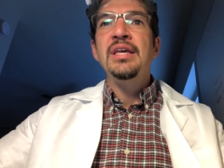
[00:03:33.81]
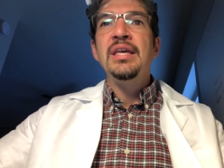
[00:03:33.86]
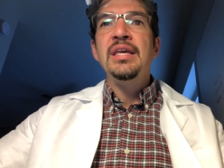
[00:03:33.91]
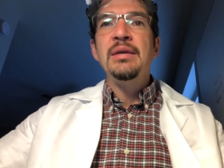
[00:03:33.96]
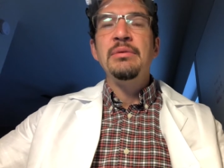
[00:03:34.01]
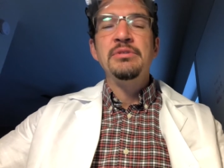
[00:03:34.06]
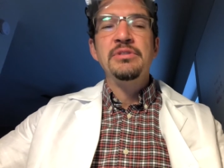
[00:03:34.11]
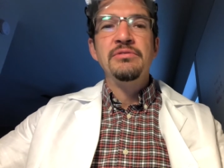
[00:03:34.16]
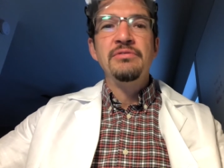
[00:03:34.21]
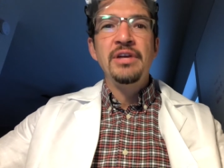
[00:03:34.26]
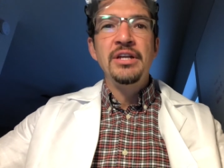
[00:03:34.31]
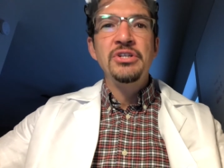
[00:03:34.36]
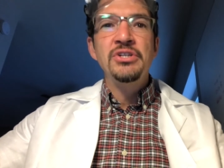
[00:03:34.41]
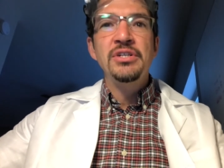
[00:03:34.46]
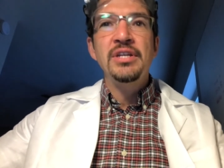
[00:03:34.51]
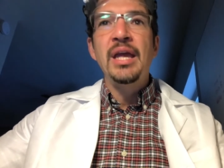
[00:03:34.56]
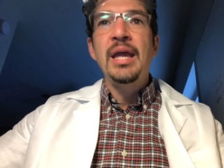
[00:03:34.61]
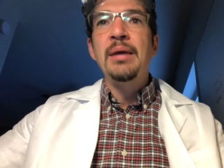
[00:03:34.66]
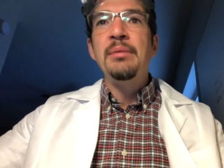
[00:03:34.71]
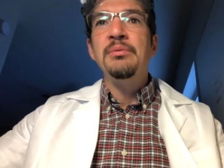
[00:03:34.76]
he was
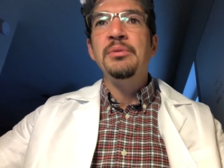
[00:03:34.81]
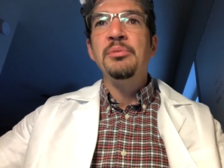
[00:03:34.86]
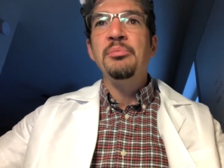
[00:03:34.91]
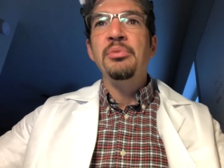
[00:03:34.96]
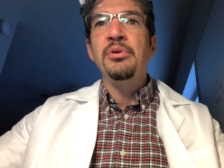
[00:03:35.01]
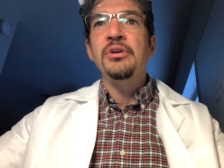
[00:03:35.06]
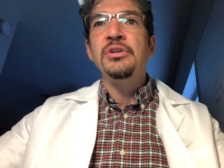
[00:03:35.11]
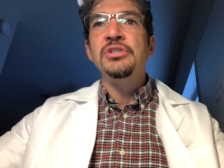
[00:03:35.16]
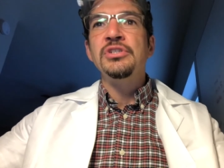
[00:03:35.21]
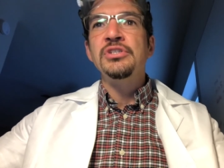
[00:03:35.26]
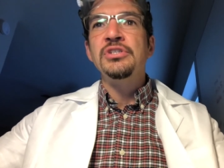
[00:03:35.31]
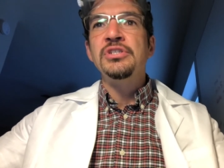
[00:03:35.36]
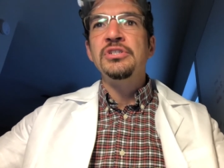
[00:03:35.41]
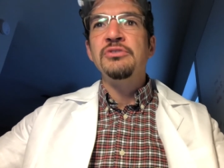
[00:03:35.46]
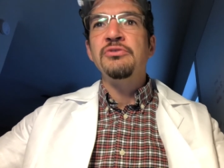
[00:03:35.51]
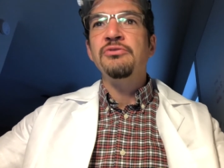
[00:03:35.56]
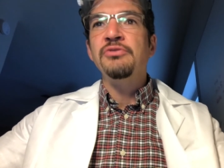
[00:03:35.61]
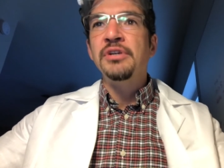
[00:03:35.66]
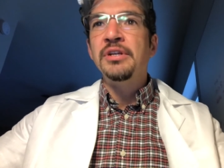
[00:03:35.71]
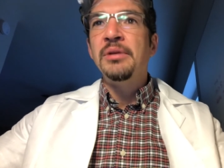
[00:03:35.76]
eventually able to purchase his
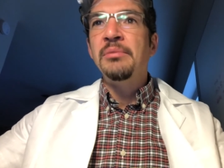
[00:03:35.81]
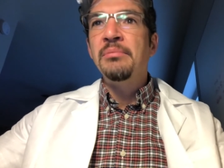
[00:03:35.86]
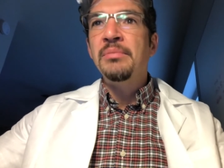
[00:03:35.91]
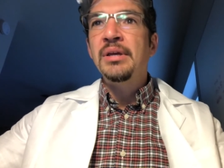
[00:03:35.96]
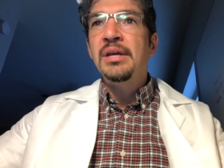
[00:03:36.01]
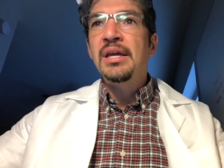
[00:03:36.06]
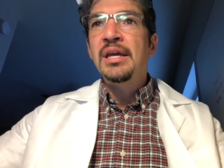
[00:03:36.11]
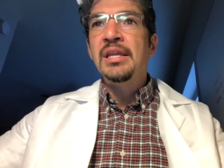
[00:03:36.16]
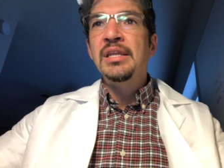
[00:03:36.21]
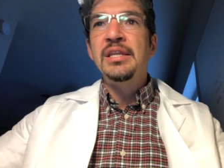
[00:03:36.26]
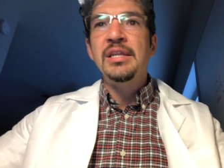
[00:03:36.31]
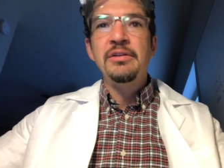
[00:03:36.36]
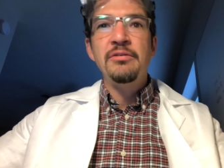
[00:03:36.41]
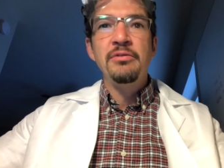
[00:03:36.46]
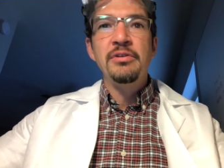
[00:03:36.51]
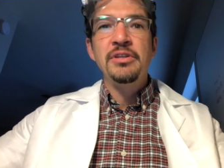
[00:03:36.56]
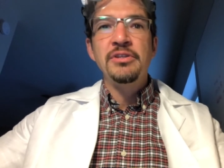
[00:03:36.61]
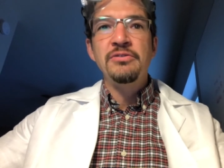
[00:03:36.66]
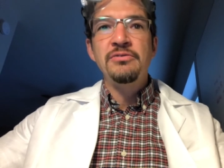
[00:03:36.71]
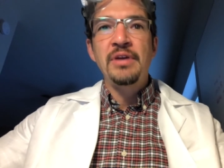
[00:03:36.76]
freedom and live
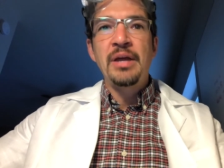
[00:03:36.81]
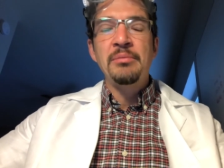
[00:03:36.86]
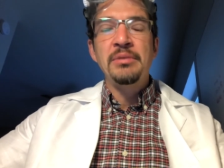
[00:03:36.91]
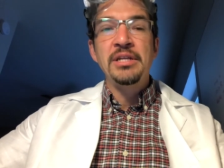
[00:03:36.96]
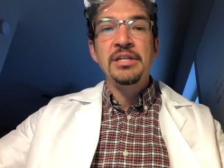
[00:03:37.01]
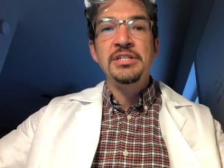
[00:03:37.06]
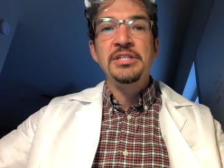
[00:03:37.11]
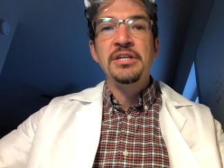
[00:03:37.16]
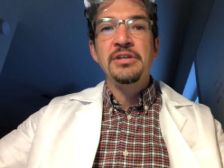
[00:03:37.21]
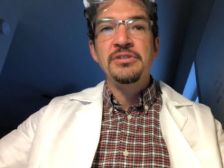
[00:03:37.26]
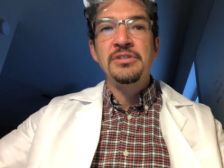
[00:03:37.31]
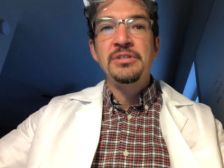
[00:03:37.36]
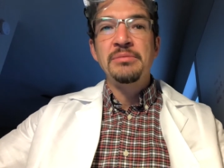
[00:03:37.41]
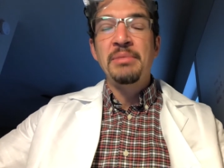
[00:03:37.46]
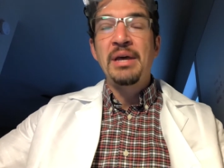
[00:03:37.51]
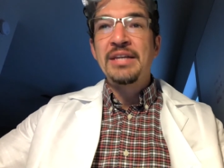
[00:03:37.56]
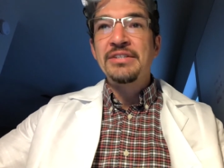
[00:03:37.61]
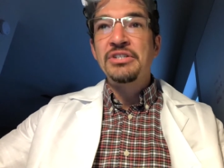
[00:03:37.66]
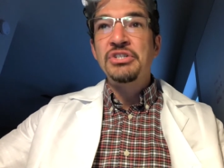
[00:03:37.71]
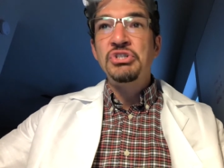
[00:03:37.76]
with his family in Chelsea,
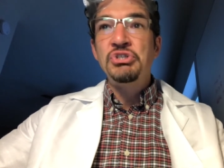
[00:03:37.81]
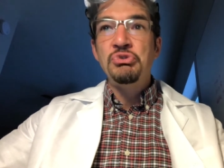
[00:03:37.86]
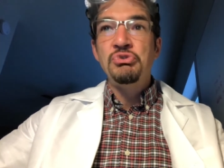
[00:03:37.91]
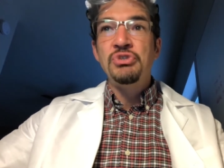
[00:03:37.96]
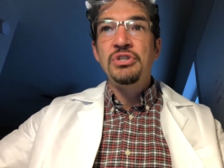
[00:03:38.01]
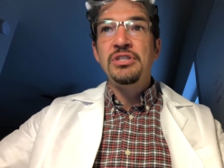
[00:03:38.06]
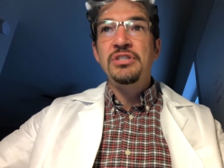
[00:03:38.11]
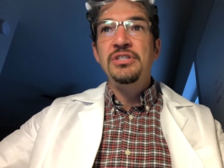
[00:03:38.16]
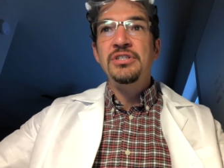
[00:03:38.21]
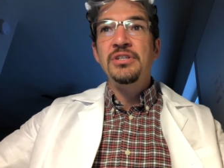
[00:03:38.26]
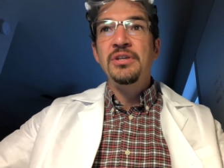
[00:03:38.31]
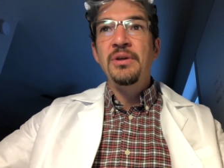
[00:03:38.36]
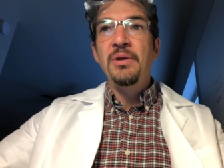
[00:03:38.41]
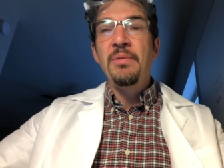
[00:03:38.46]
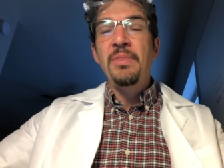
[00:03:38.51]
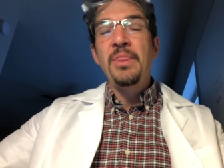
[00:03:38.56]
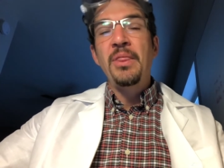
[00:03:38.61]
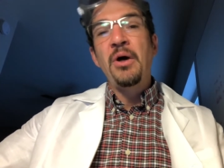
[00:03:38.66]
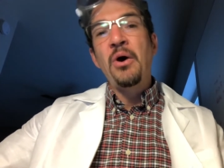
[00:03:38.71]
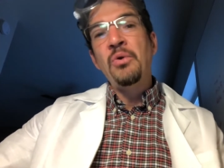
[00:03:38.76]
Massachusetts,
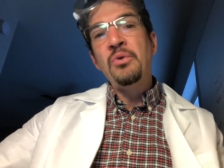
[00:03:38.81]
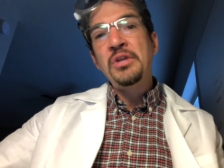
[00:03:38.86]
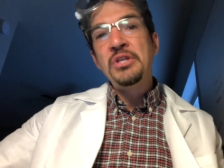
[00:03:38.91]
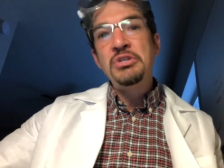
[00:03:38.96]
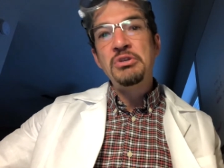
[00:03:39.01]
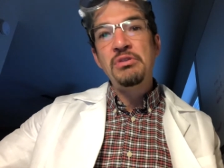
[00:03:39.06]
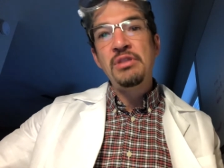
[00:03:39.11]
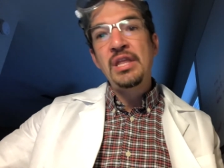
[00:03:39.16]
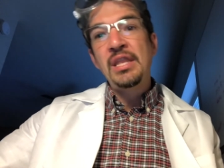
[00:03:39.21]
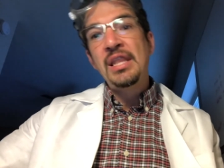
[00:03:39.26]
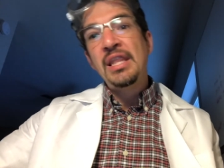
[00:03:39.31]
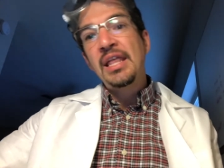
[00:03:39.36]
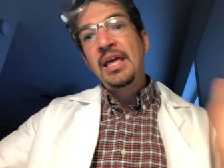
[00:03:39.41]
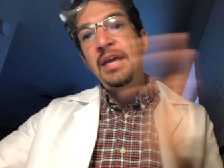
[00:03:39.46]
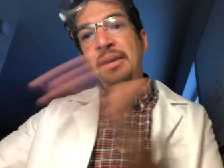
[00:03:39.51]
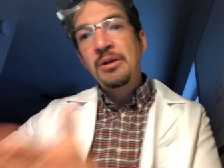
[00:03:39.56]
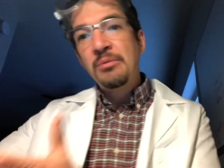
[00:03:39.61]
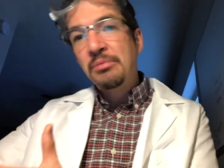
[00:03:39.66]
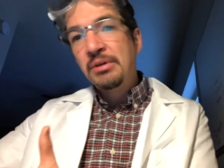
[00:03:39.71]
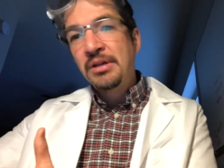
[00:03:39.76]
only to then
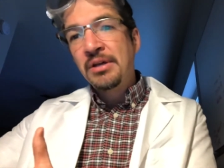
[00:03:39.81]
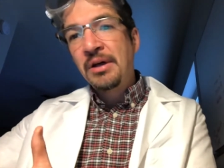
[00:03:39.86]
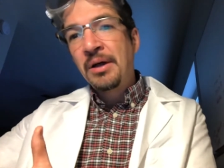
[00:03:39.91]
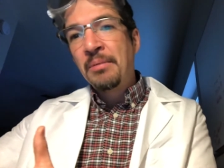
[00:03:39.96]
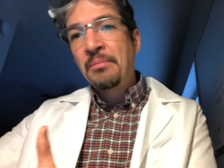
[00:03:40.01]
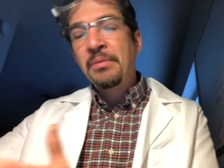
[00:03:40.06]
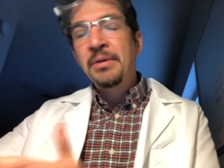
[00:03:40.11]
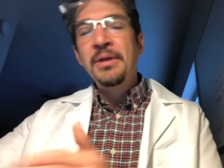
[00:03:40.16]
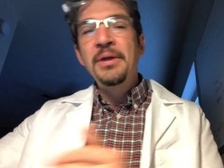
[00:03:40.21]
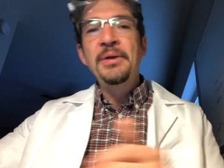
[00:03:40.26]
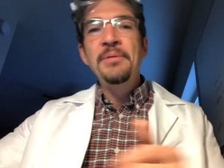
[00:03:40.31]
later become